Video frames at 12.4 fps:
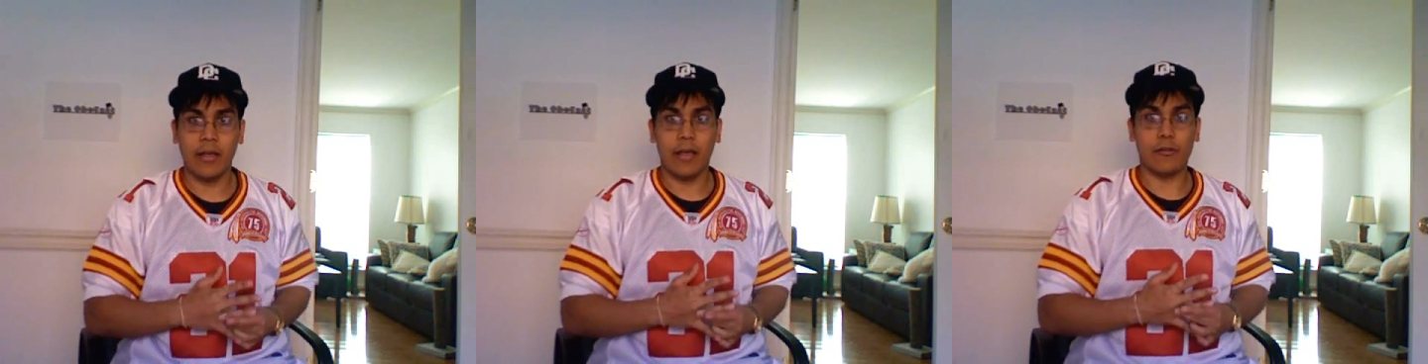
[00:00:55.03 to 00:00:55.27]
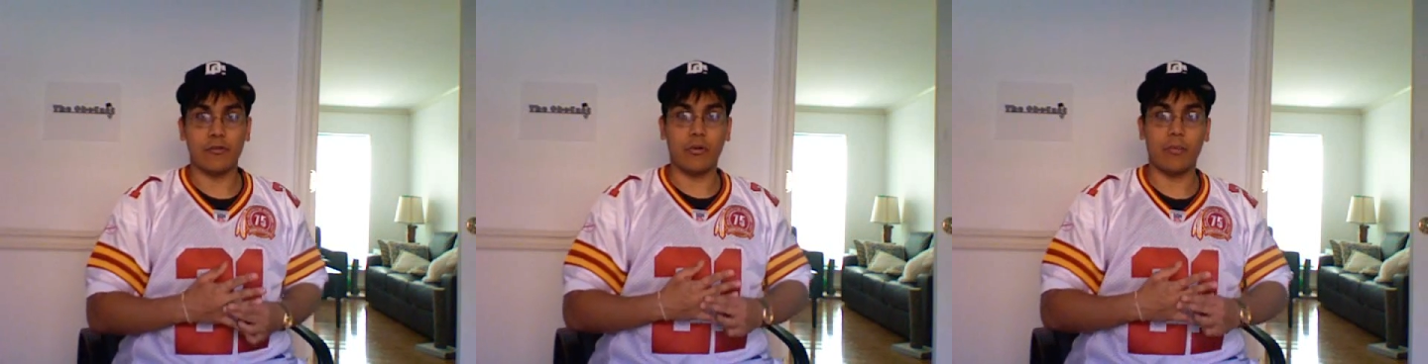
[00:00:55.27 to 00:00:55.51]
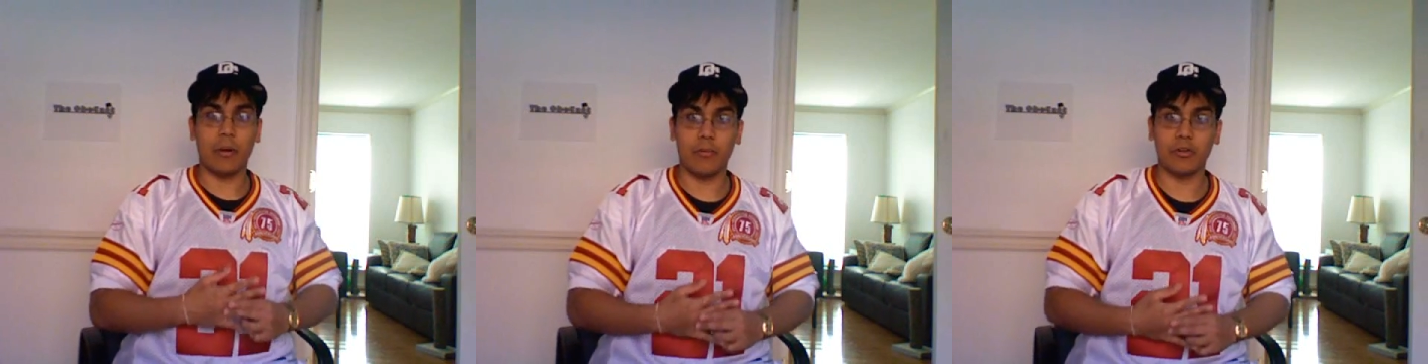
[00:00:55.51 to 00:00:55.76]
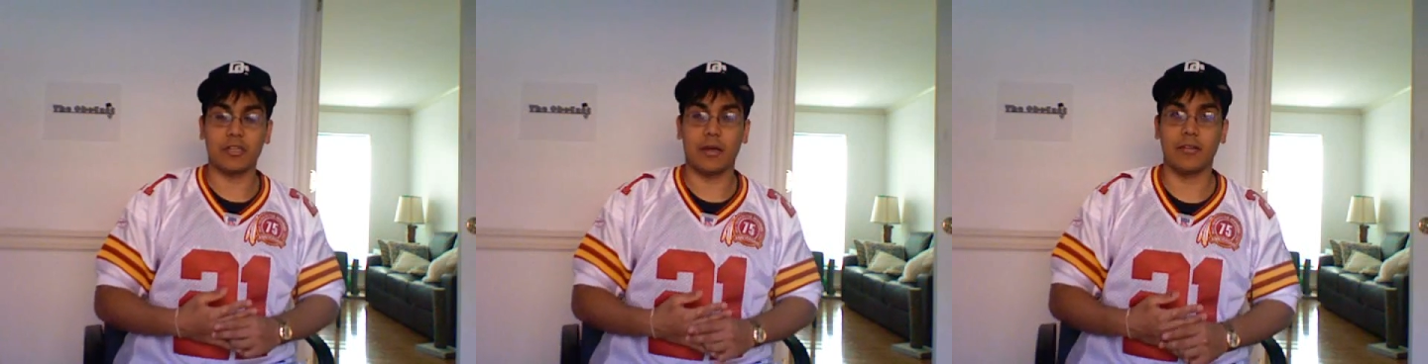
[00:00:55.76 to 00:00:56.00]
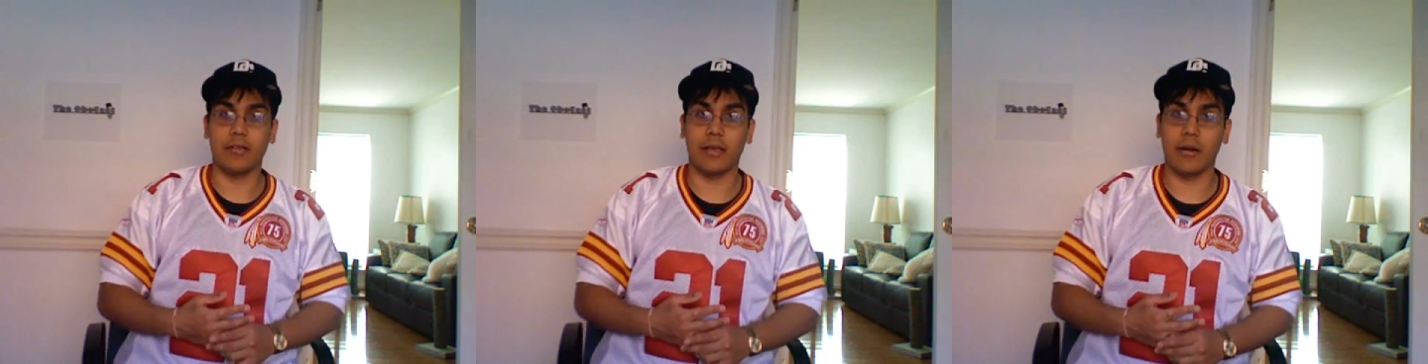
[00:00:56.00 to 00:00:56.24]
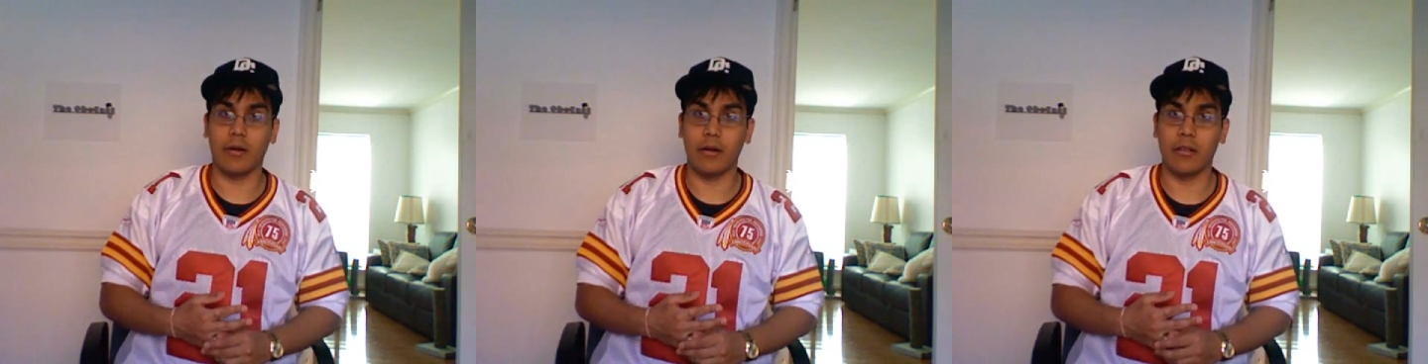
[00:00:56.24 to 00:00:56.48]
and to remember Sean
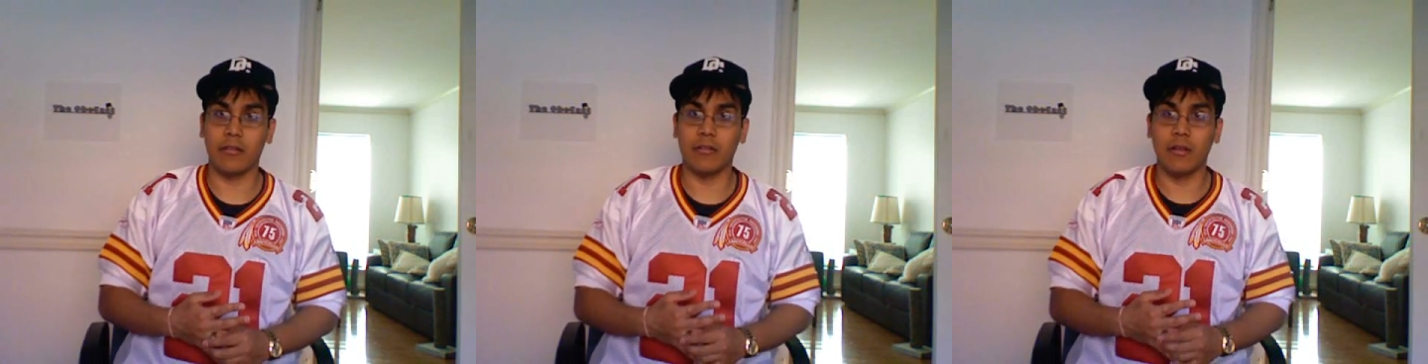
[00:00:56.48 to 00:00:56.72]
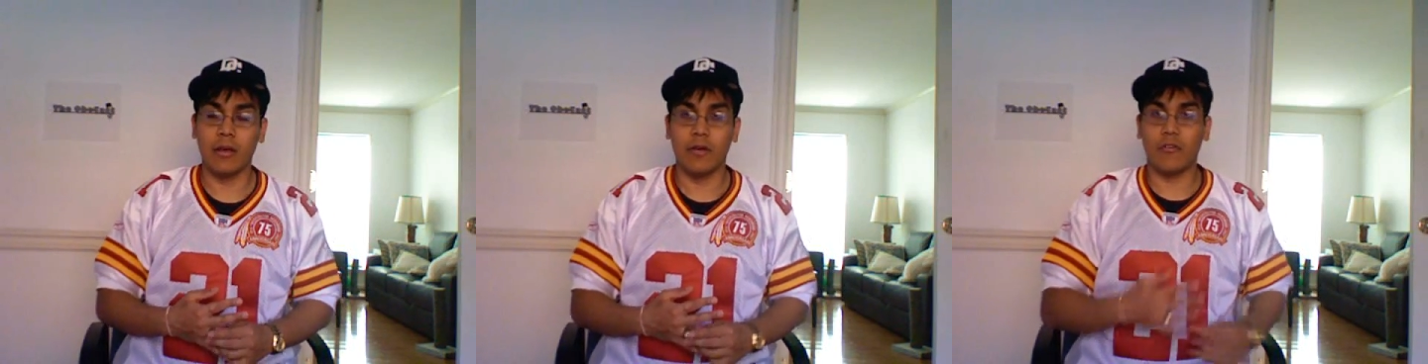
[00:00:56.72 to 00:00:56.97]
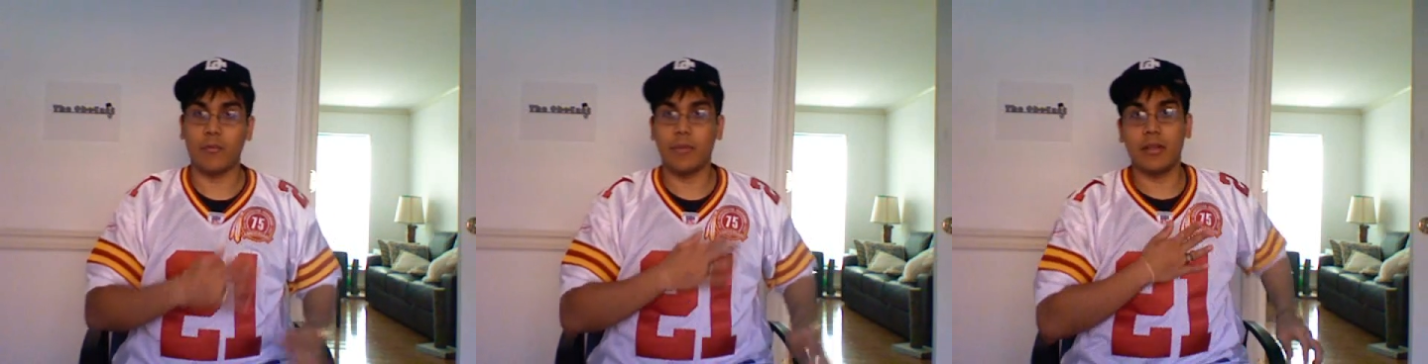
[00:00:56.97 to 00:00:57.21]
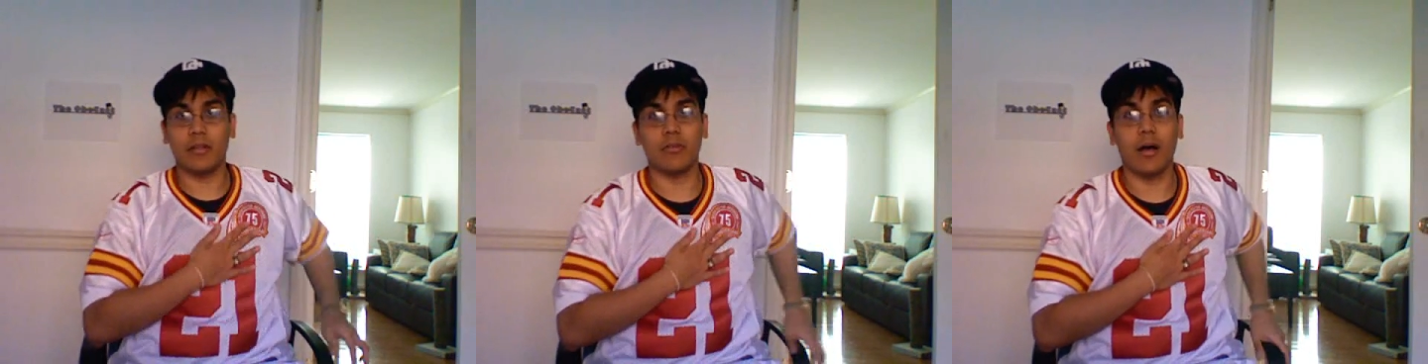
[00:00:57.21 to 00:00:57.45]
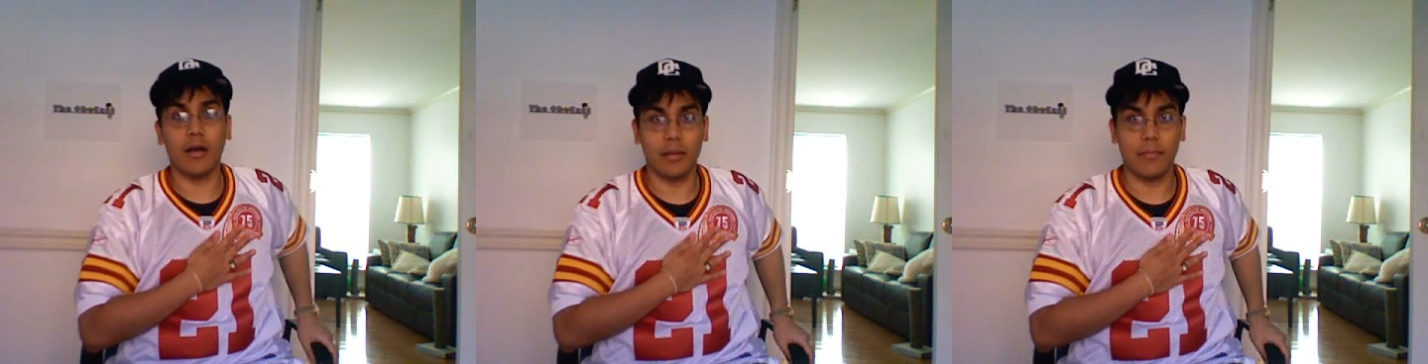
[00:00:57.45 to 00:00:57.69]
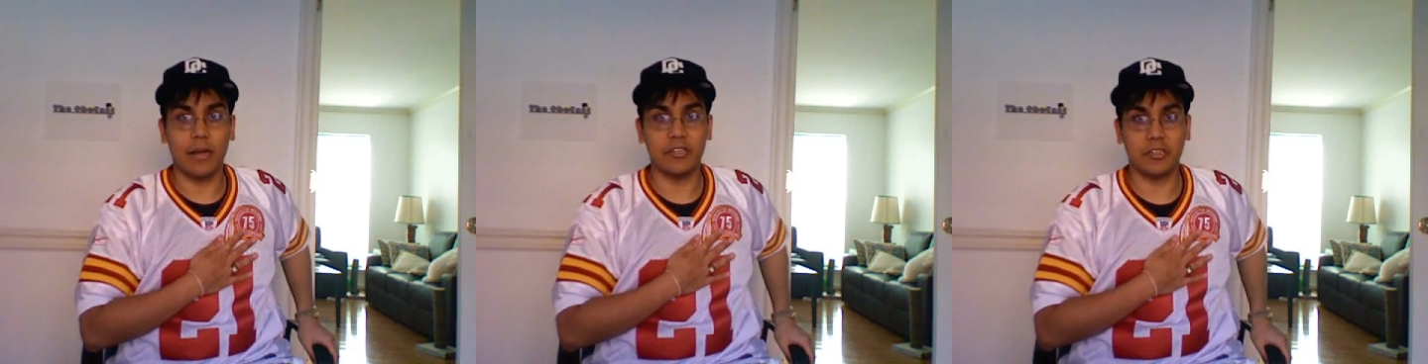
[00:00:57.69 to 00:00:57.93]
Taylor is for me to talk
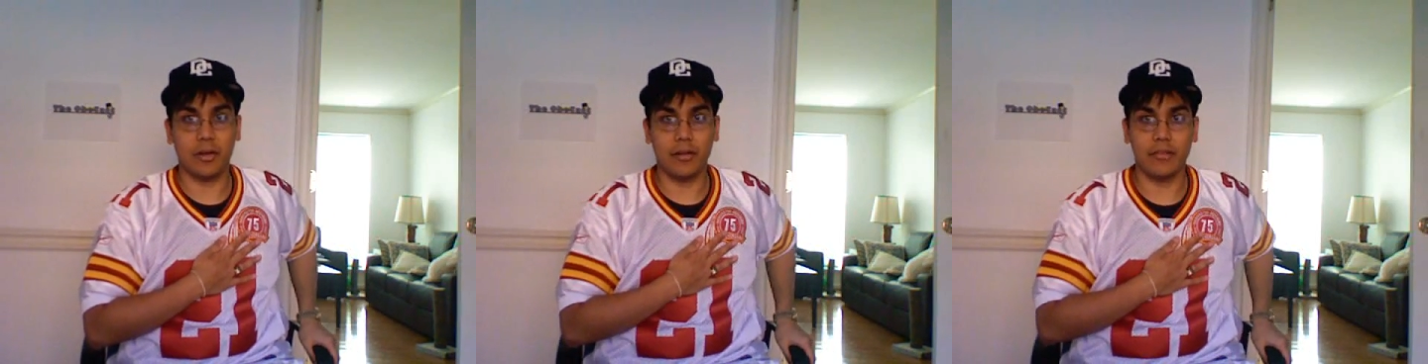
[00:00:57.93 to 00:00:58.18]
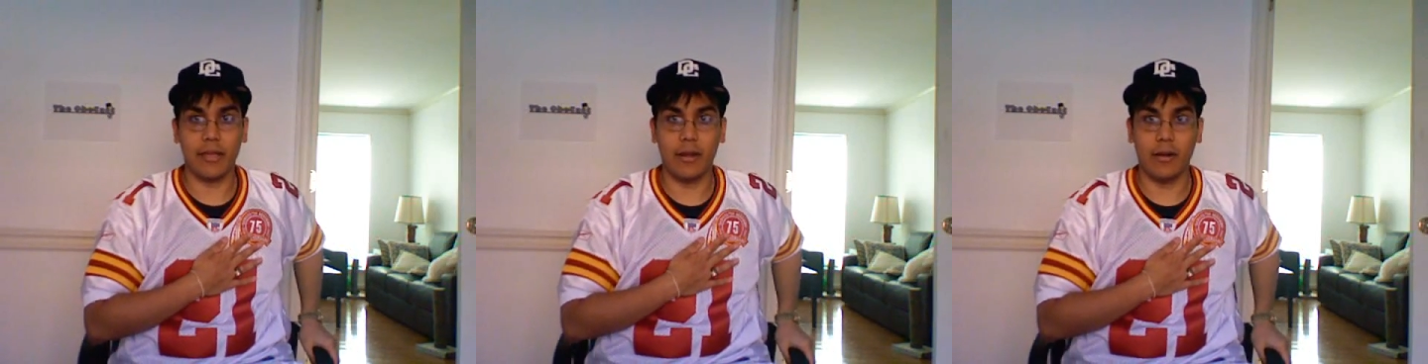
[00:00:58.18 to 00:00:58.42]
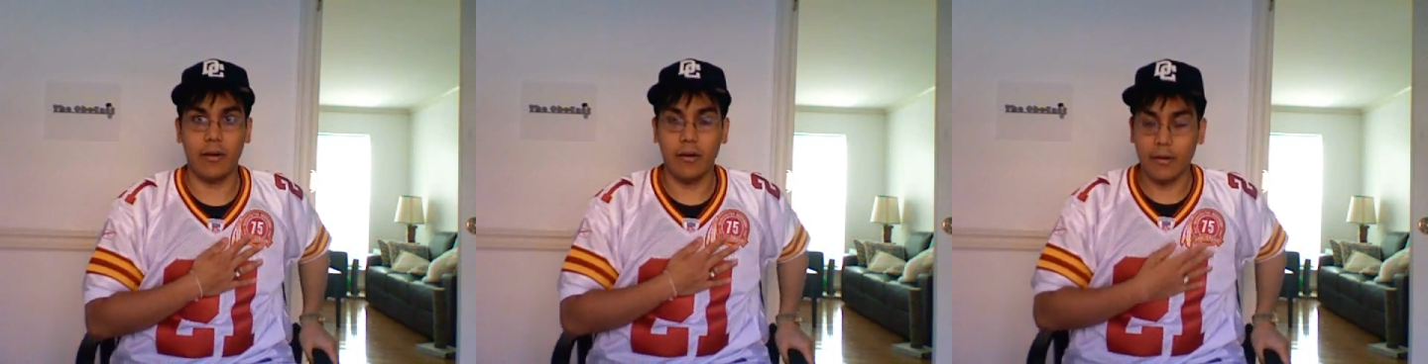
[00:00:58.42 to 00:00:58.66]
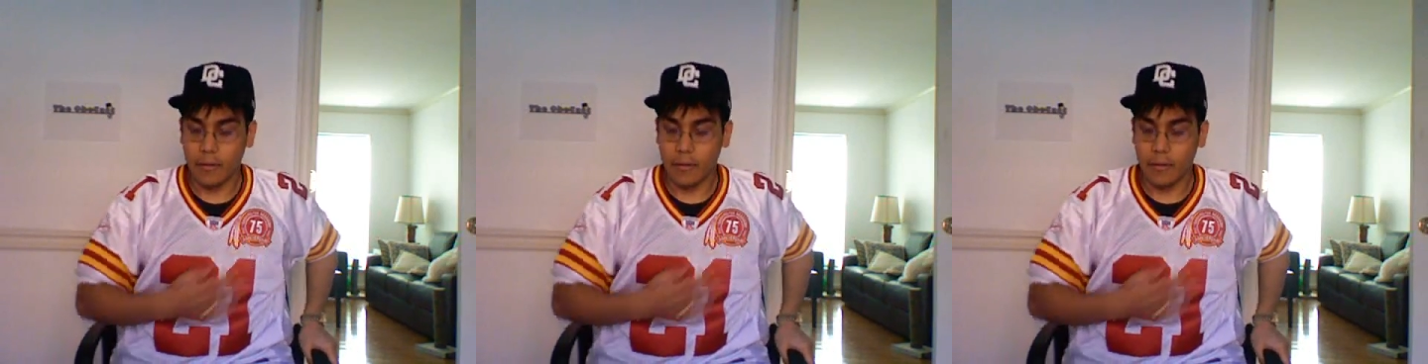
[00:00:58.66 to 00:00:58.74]
about Sean Taylor.